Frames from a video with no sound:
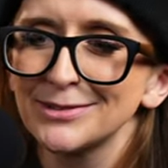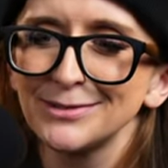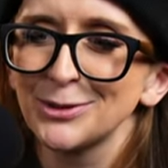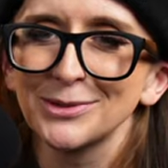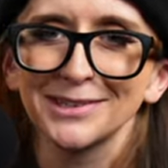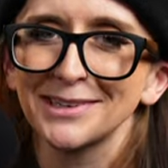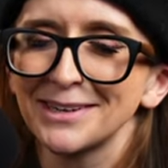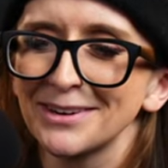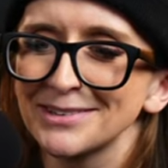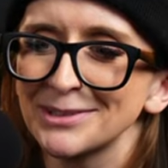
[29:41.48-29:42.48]
do as I say,
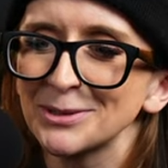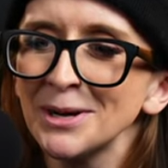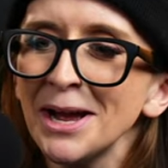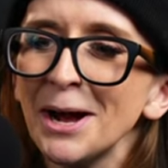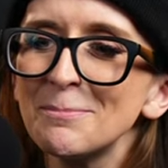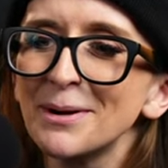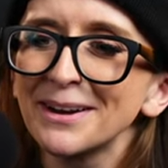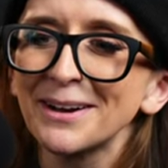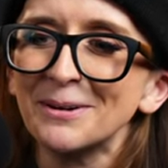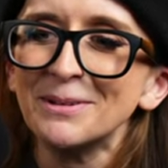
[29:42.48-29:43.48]
not as I do.
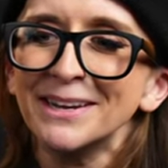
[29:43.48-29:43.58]
But um,